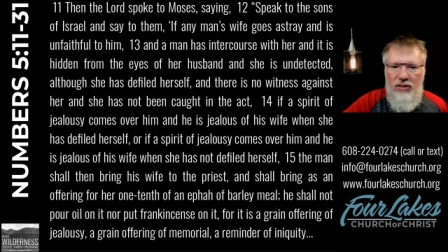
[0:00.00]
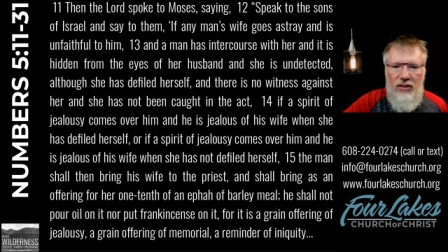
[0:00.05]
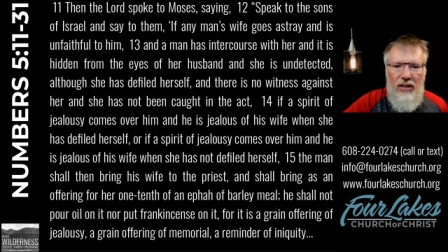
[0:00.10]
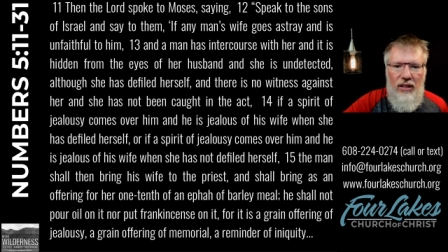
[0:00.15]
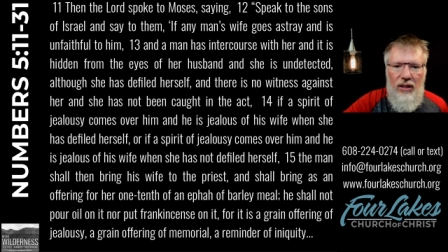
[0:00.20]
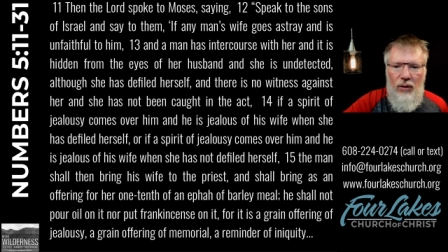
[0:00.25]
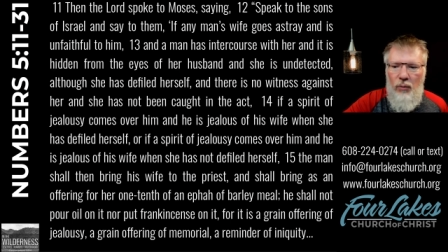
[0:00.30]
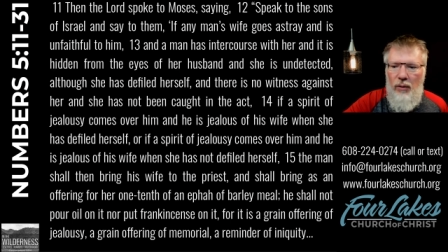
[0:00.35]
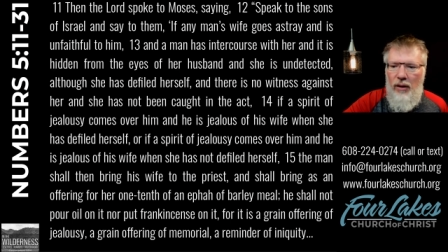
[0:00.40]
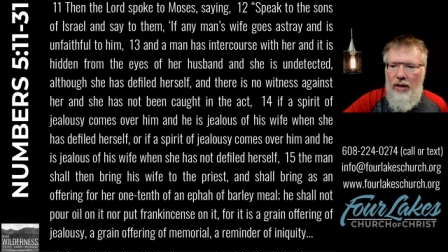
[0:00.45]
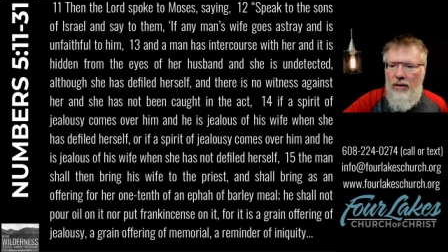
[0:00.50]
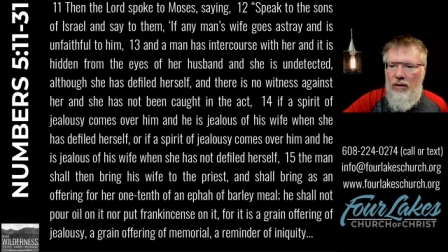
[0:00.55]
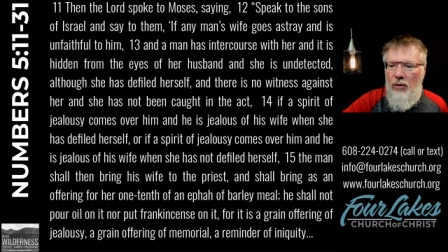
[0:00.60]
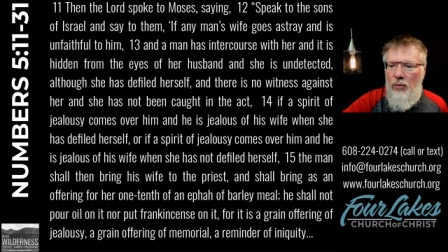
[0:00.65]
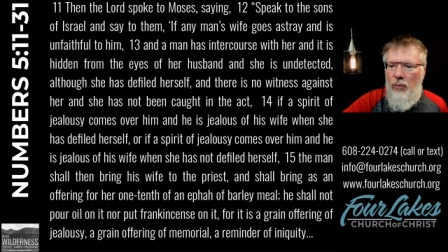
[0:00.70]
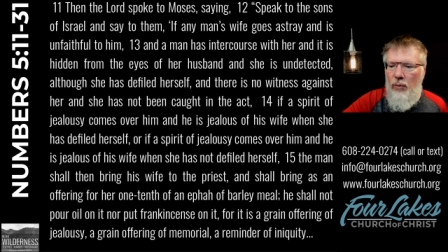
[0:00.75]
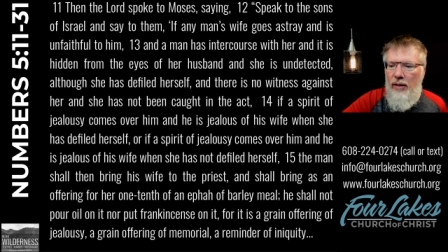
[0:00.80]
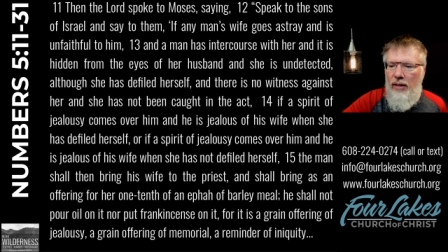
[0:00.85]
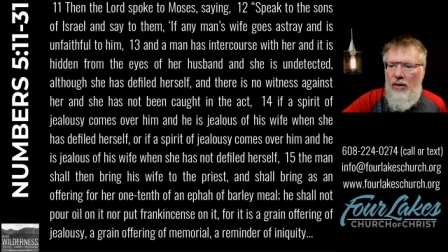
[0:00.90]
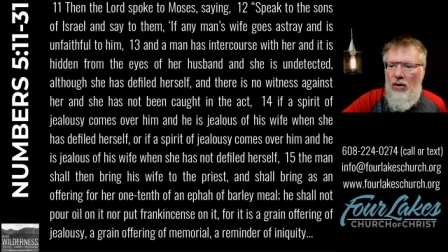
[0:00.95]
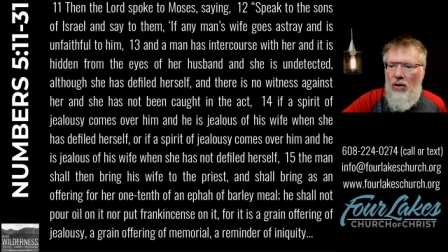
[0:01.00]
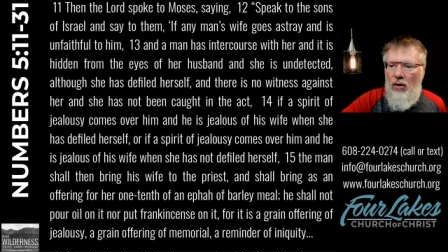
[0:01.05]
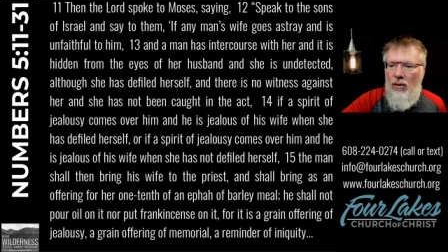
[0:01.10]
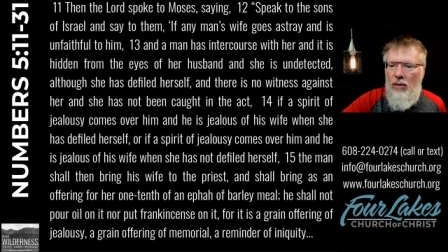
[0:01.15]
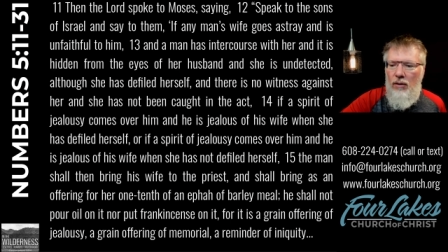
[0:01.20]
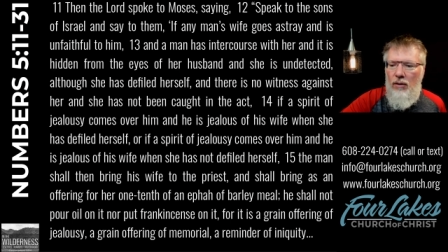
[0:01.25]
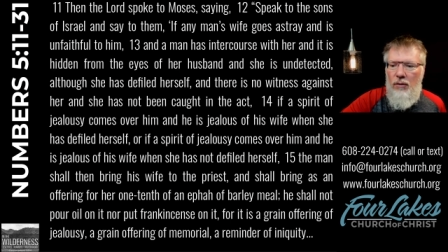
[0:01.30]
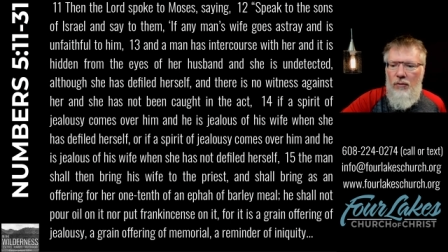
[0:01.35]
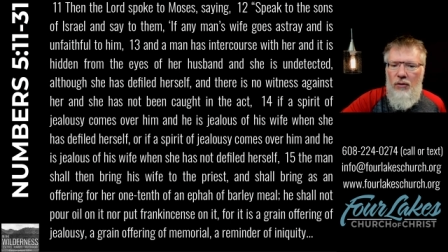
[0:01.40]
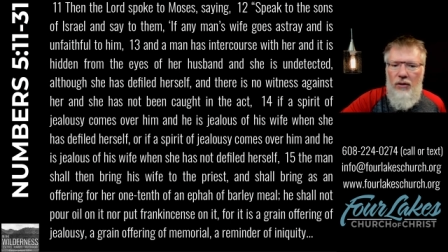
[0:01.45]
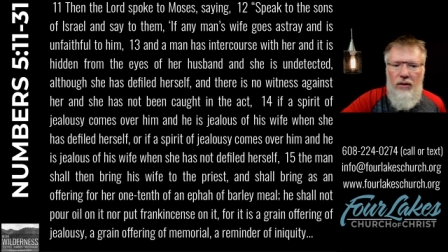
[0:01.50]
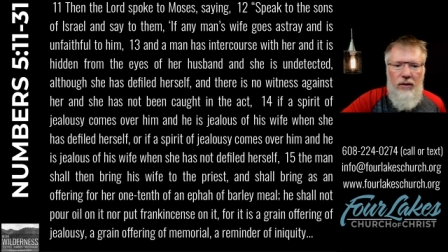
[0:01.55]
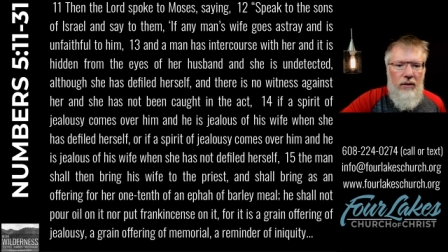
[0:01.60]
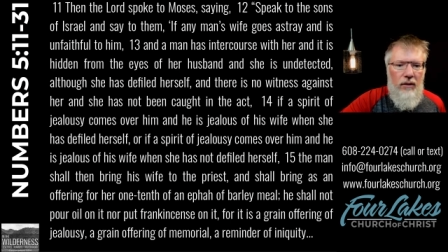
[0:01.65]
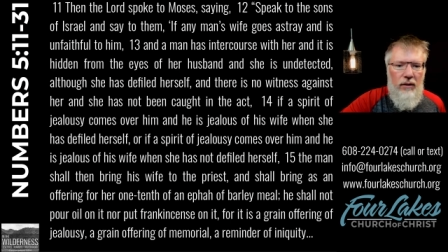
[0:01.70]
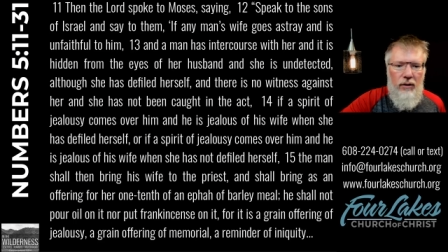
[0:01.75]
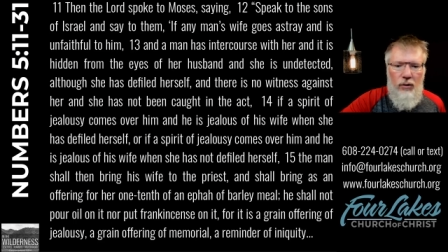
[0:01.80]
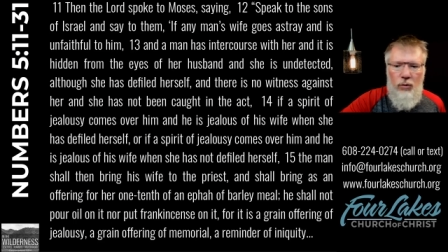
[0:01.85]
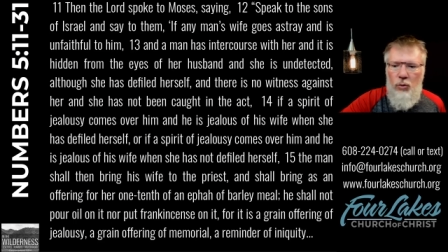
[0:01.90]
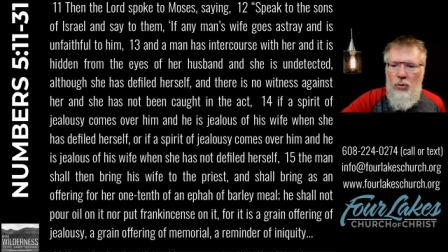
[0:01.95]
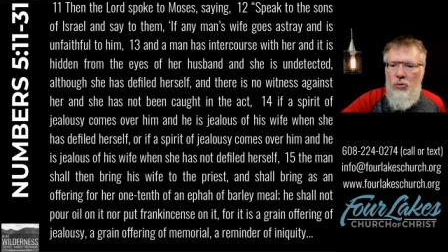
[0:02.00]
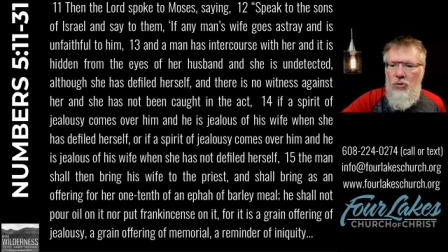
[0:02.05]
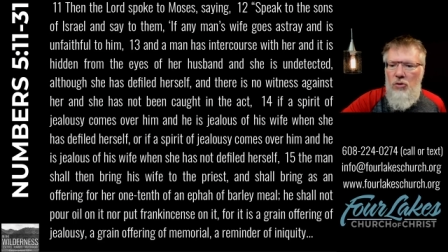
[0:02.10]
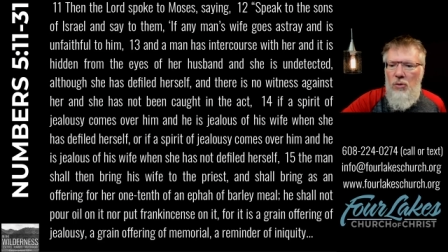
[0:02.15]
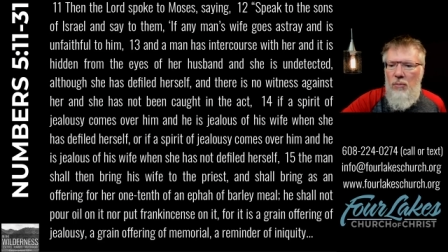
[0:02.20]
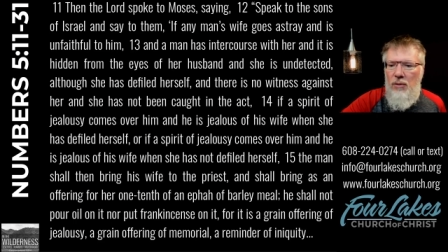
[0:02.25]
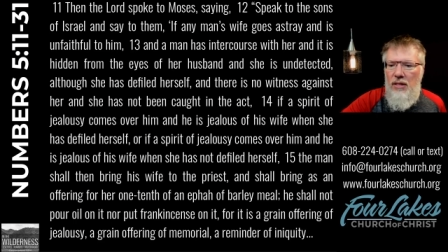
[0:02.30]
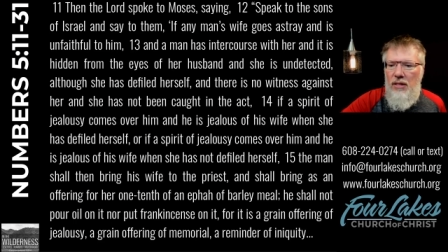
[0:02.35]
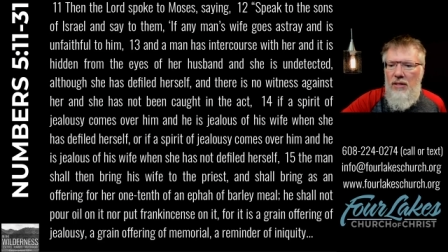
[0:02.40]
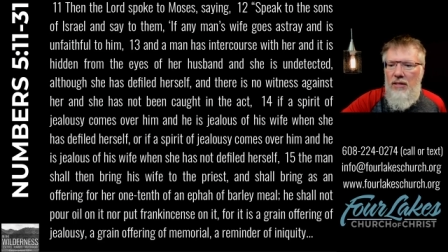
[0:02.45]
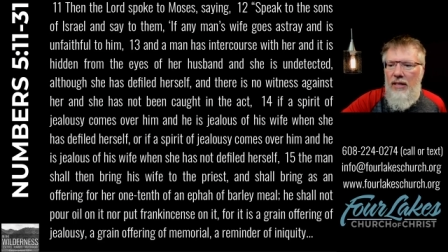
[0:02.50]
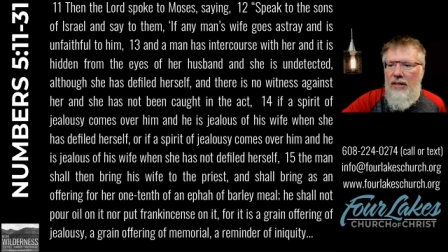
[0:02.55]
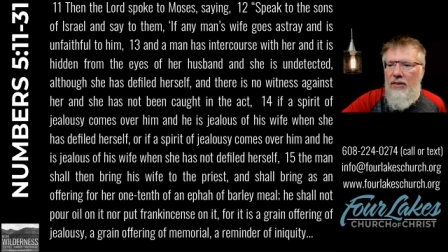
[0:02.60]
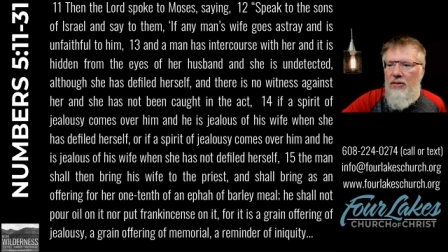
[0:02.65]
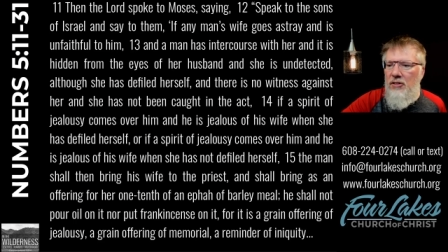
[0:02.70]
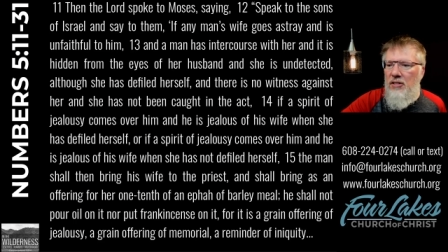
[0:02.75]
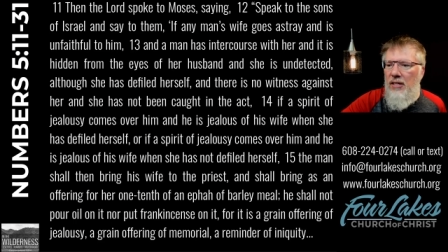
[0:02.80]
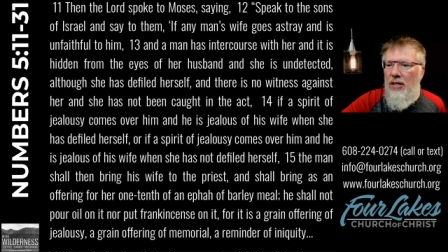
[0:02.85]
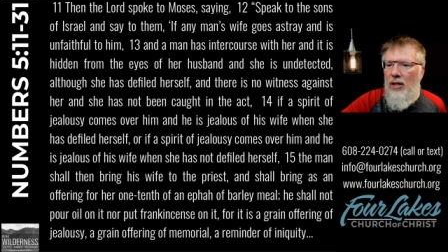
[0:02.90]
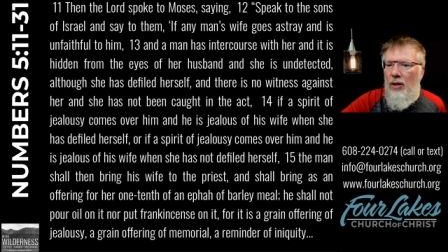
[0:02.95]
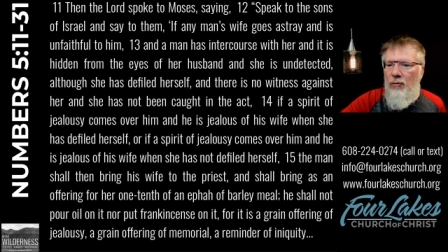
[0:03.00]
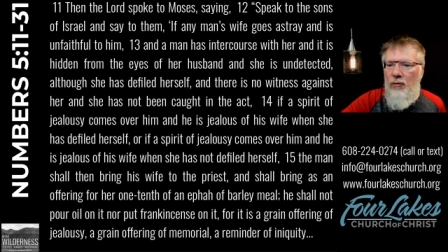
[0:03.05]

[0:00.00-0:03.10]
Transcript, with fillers: Again, we're not going to read all of the uh, gruesome details there.